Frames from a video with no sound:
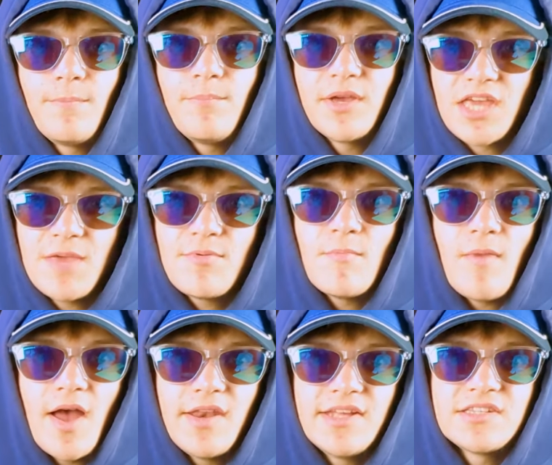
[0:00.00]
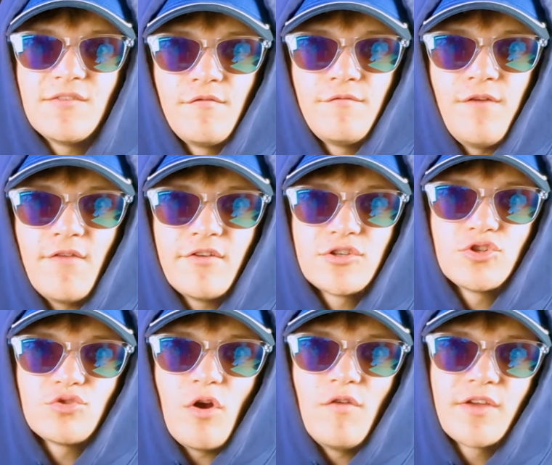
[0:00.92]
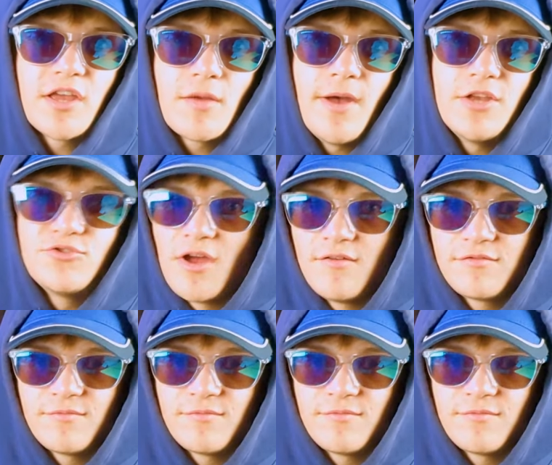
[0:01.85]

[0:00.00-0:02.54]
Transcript: but keep in mind it's a five hundred twelve gigabyte drive,